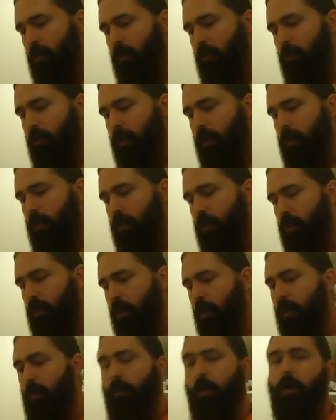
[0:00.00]
Which
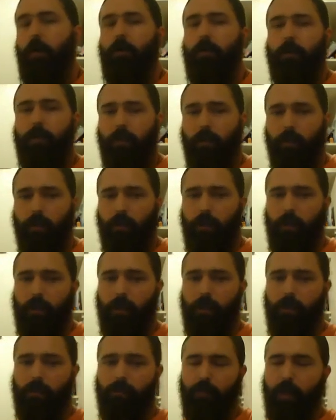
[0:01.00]
I'm honored that you
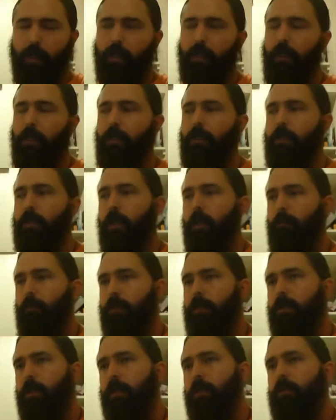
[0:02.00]
guys recognize that
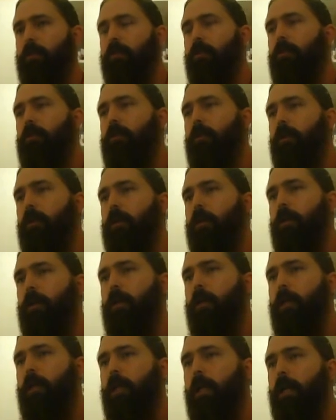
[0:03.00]
potential,
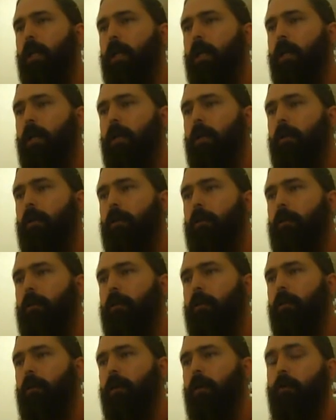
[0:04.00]
and
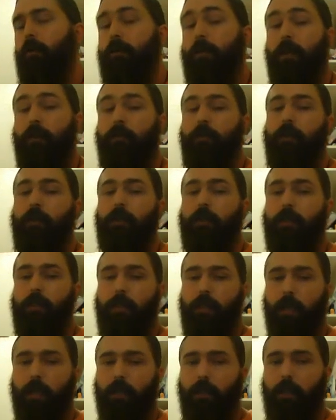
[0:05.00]
I'll definitely
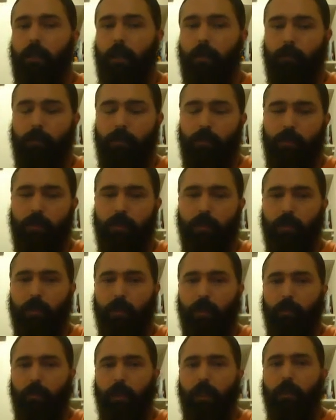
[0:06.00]
say that that would
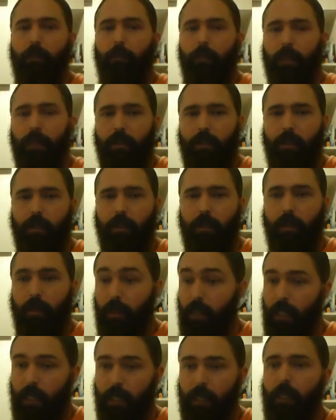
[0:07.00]
certainly be an amazing
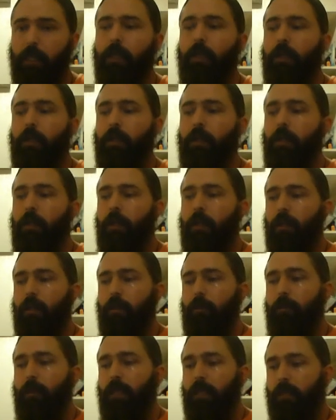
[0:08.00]
thing,
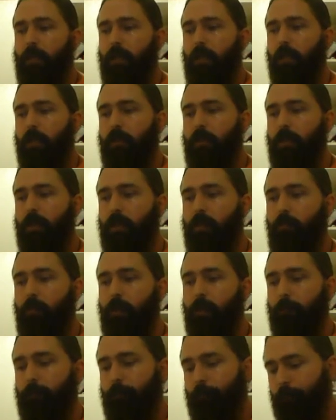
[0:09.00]
an amazing
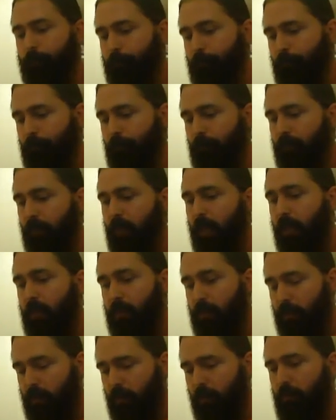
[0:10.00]
achievement,
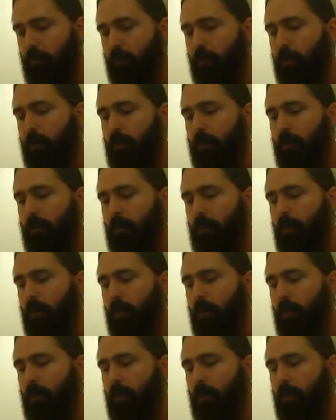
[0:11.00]
and so forth.